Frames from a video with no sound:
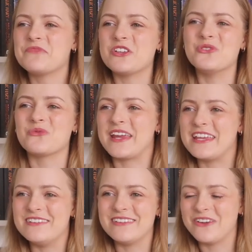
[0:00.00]

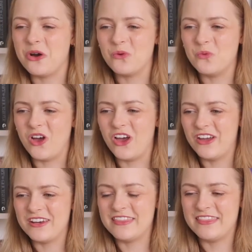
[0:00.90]
grid on
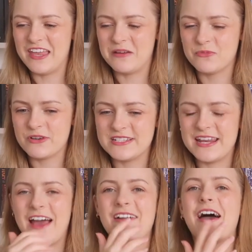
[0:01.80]
Word and then print it out.